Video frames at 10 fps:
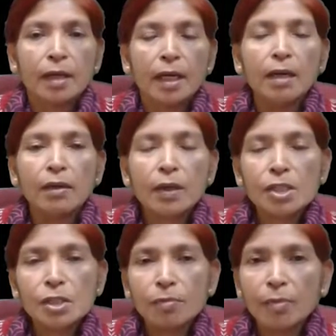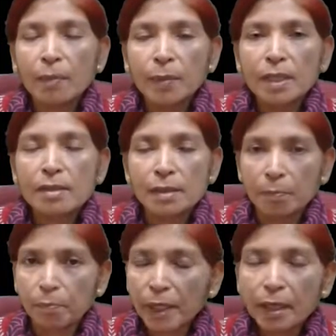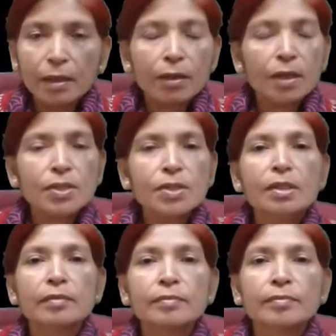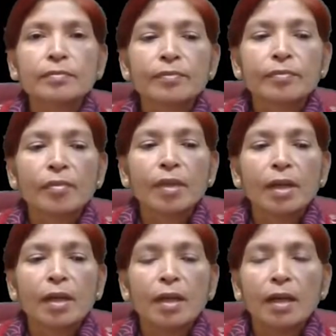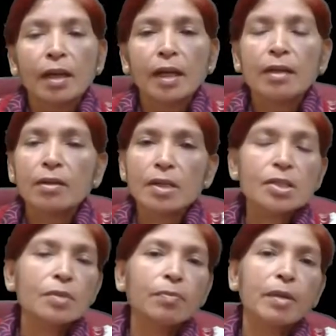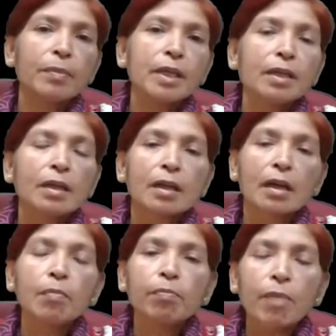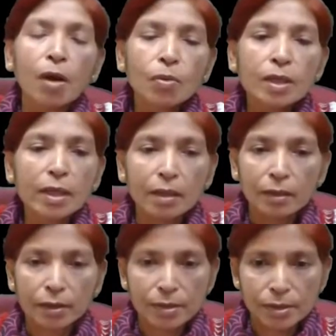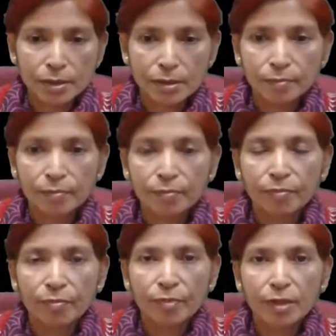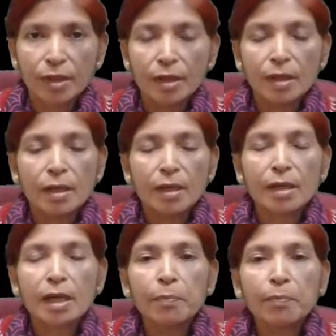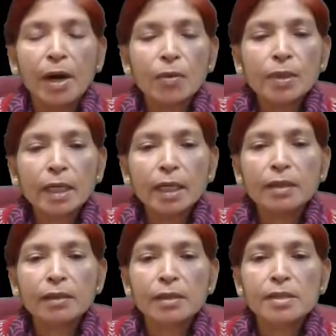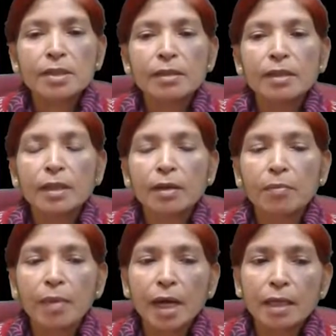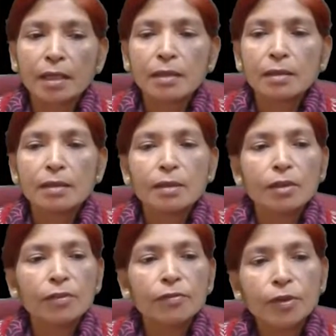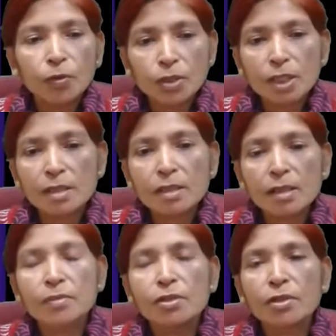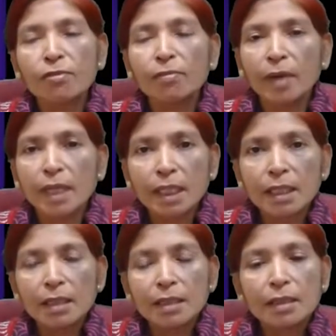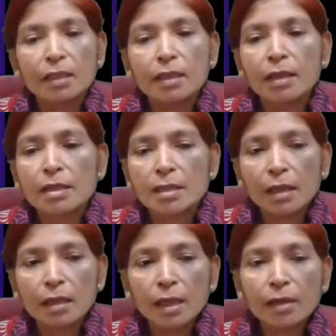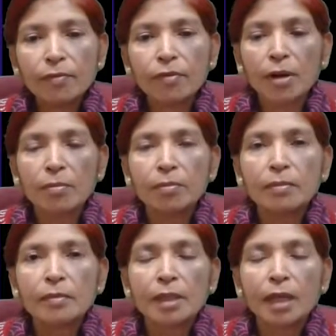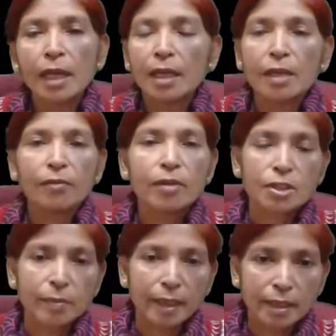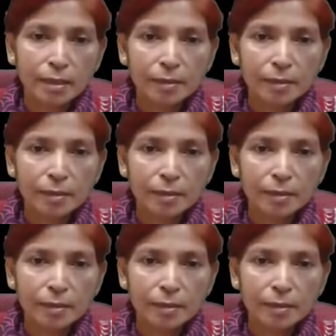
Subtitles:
Interest may be simple interest, interest may be compound interest. Compound interest determine future sums of money resulting from an investment.